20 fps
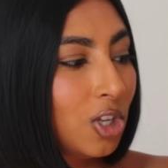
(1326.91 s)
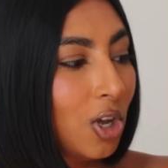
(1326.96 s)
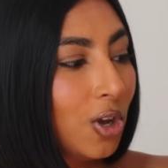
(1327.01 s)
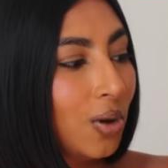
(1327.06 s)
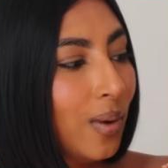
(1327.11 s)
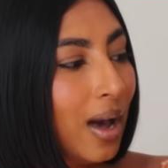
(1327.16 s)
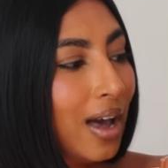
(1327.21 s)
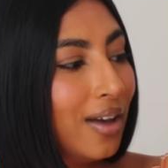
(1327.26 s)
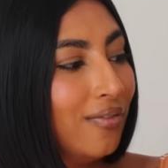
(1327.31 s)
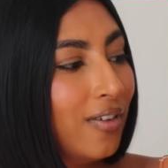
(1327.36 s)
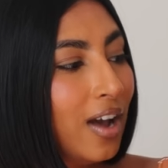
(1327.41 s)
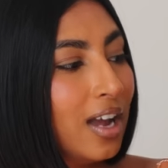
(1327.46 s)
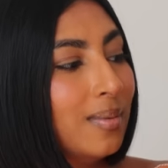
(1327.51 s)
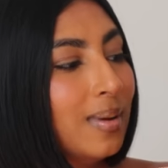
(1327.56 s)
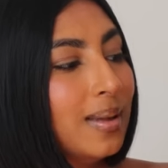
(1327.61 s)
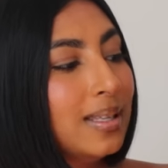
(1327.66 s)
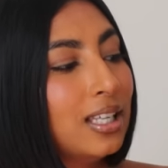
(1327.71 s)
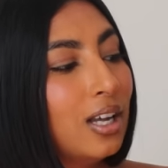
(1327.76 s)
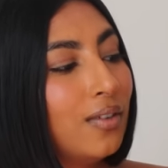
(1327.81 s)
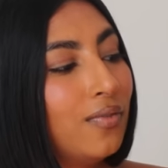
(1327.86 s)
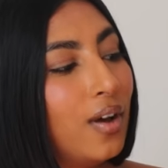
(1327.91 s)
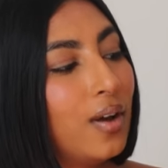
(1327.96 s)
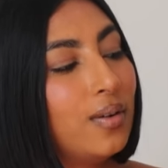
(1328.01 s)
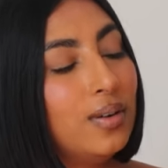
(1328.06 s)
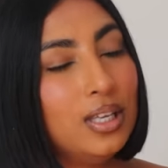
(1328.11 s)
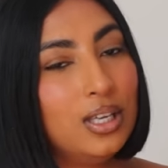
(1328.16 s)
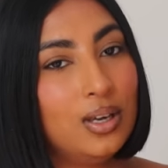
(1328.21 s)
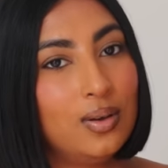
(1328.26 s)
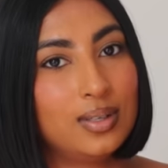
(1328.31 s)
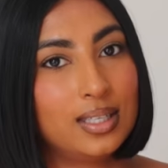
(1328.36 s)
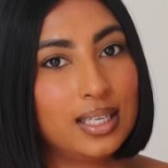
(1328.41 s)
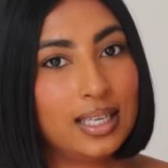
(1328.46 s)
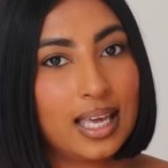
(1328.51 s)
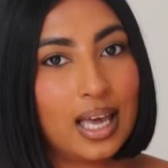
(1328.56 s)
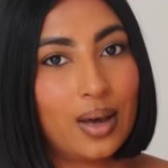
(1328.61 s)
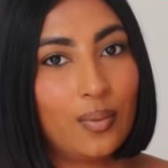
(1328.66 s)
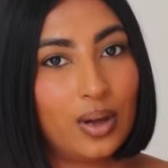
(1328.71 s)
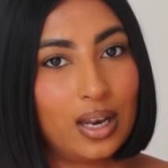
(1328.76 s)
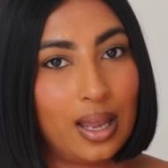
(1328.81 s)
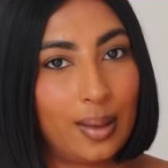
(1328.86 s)
So I find myself only using
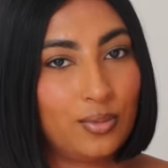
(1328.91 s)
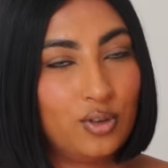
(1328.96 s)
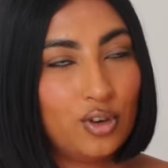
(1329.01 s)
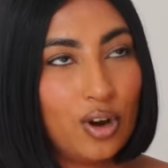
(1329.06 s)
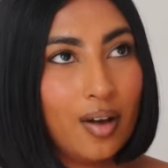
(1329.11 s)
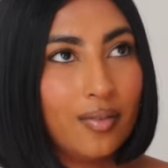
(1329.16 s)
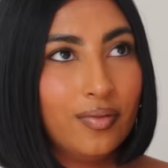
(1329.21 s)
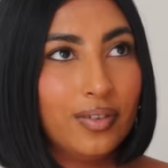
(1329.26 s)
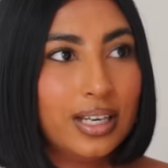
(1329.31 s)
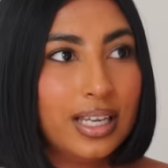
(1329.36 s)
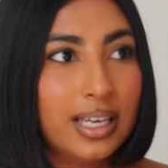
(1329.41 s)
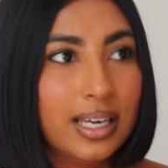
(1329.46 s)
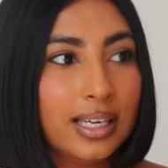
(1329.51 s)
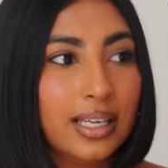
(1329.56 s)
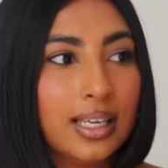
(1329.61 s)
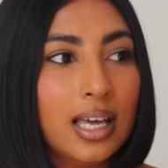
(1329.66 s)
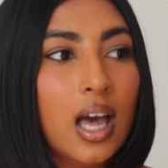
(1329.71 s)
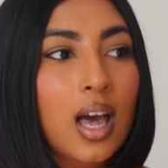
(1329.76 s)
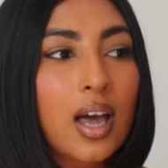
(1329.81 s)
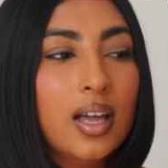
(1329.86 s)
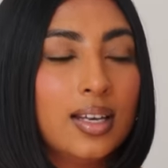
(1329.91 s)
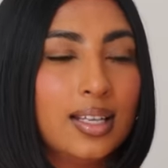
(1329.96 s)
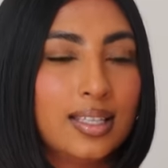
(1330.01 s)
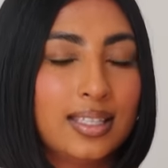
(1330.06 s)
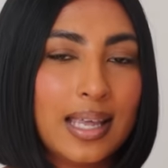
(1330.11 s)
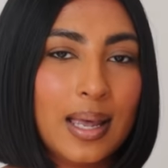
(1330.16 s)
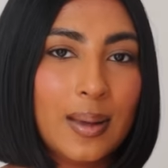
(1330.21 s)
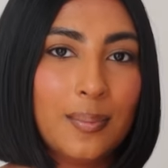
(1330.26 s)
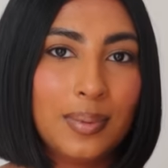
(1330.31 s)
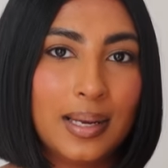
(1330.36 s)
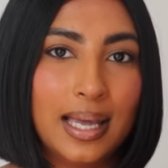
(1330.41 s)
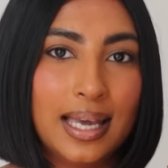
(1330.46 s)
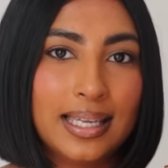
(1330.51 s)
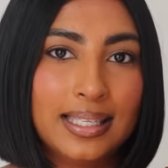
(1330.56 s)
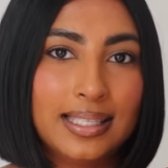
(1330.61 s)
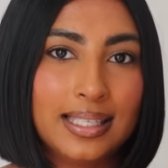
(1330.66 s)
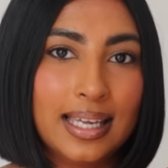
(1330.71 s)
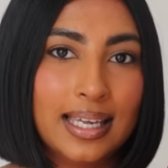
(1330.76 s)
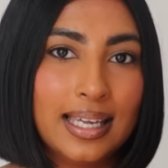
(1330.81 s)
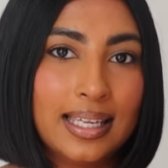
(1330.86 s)
it when I'm traveling to certain
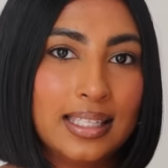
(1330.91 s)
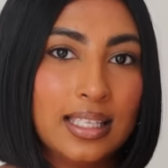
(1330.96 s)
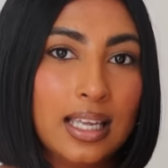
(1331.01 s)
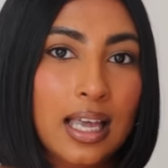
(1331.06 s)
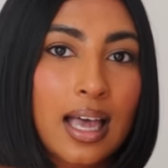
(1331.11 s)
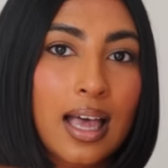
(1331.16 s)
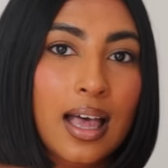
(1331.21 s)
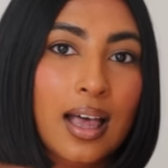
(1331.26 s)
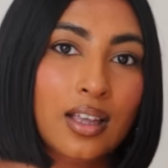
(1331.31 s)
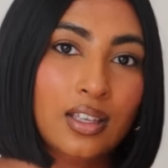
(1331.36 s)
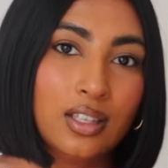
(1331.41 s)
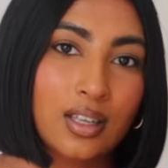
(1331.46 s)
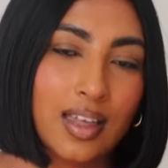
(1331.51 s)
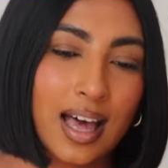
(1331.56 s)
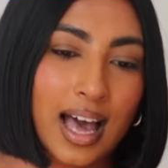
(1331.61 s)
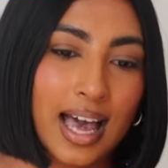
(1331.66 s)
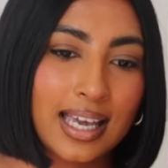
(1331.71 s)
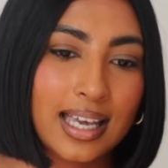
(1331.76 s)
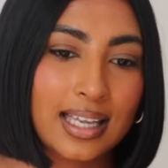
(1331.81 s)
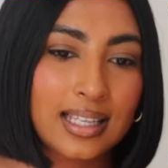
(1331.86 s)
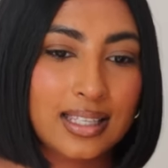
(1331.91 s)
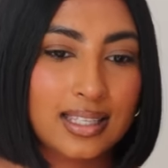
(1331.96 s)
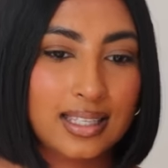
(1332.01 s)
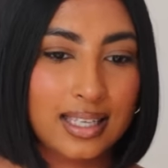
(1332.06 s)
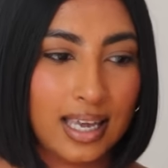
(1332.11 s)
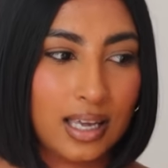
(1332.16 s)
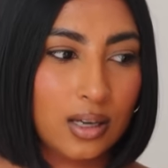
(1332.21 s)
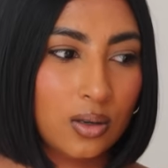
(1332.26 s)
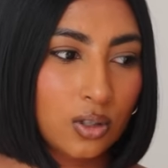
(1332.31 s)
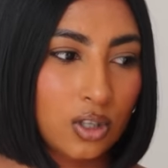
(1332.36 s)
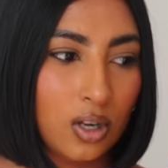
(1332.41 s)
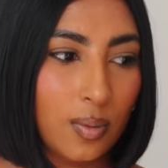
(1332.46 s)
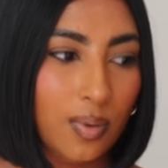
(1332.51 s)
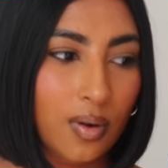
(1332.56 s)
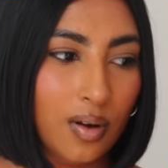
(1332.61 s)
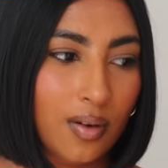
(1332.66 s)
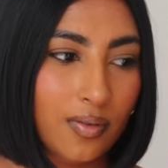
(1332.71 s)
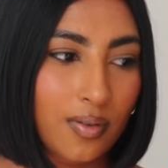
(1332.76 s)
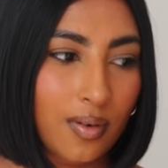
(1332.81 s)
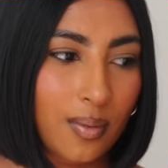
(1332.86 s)
places so that I can sit on top
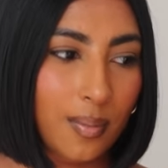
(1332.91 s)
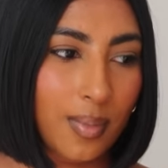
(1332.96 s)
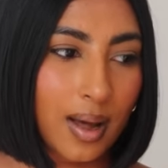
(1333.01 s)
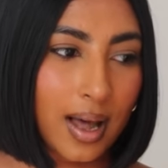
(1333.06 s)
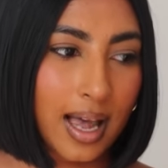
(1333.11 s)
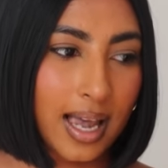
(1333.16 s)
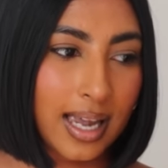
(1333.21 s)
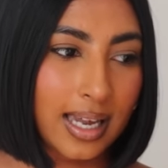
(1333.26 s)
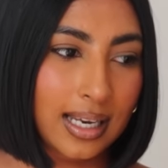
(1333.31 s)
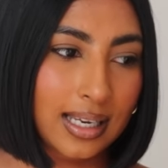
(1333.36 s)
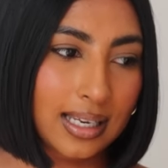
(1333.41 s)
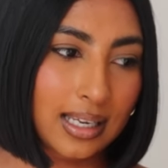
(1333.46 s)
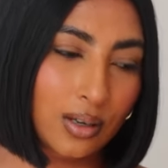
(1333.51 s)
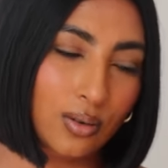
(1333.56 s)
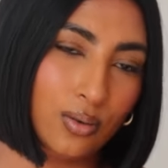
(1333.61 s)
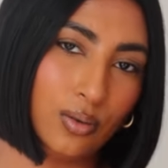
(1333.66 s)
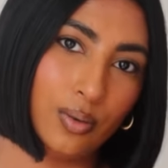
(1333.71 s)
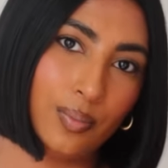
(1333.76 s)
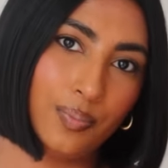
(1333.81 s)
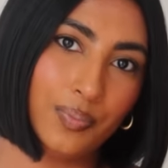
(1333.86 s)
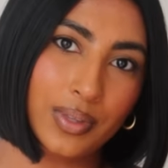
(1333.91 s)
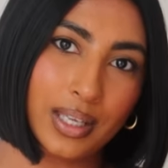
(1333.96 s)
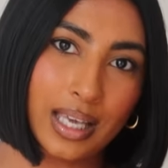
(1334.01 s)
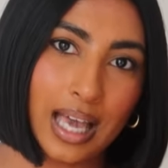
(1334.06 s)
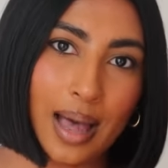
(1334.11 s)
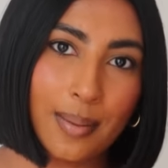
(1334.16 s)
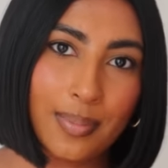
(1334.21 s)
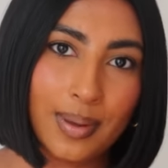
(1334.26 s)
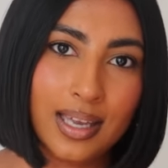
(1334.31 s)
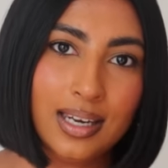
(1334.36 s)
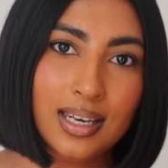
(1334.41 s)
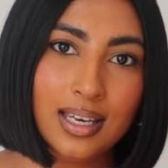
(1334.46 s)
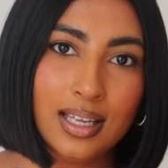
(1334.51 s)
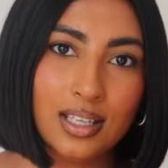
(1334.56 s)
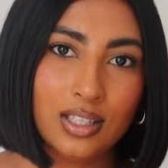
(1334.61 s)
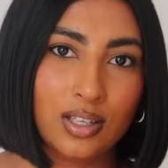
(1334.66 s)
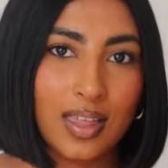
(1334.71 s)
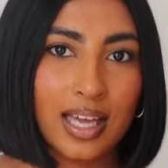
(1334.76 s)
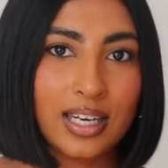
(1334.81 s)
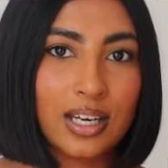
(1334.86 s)
of my little cabin
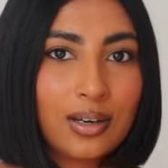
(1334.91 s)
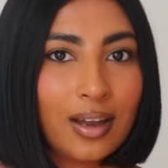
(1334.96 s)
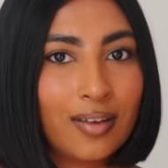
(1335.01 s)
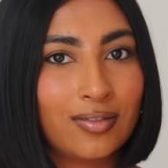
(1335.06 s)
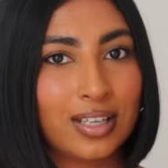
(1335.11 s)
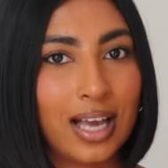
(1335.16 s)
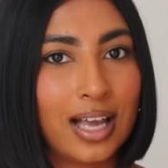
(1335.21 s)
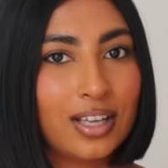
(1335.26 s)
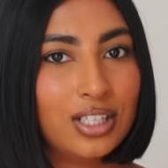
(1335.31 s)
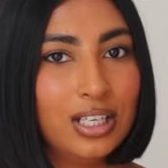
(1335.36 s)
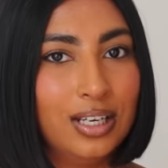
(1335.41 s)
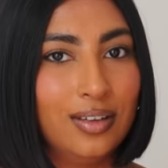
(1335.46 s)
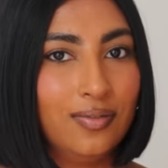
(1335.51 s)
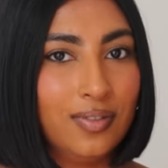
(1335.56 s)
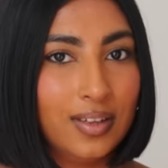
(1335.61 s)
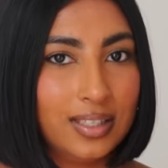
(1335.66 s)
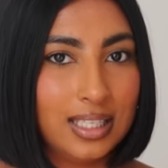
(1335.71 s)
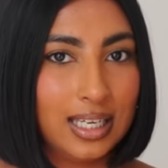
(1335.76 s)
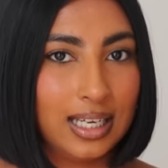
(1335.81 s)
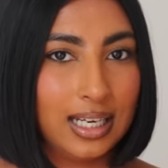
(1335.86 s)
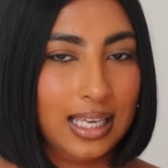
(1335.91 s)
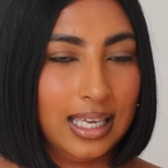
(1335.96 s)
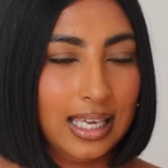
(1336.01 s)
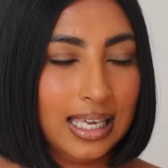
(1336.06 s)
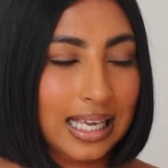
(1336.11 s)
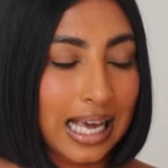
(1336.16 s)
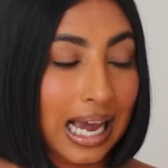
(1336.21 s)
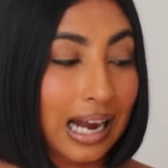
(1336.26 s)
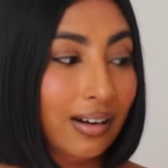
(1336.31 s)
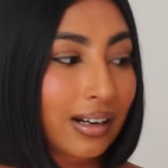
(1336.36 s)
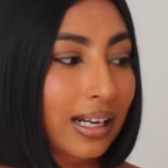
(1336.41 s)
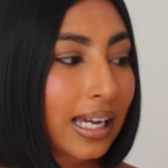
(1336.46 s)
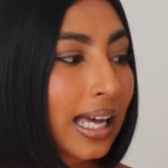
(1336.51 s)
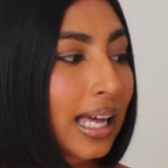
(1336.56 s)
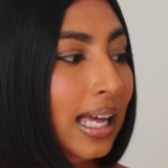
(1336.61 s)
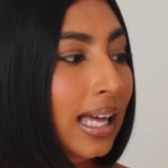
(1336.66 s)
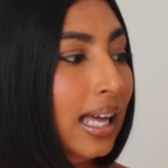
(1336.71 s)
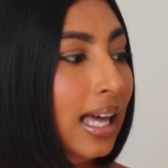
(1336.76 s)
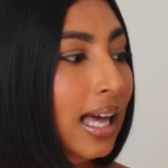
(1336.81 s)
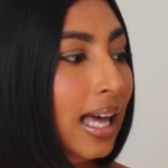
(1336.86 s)
so that I don't have to actually physically carry
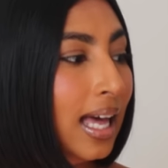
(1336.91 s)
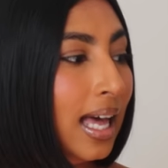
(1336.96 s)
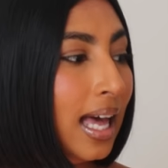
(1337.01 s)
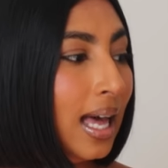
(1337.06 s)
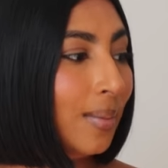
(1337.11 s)
it.